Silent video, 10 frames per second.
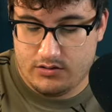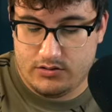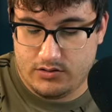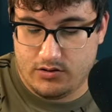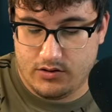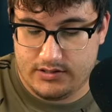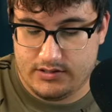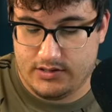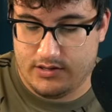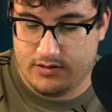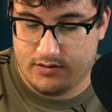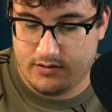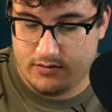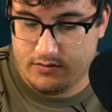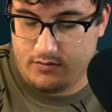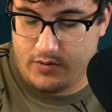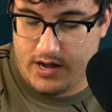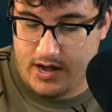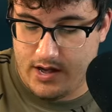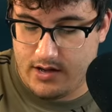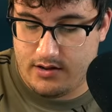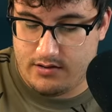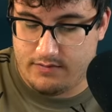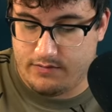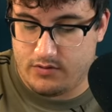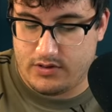So let's see. We had four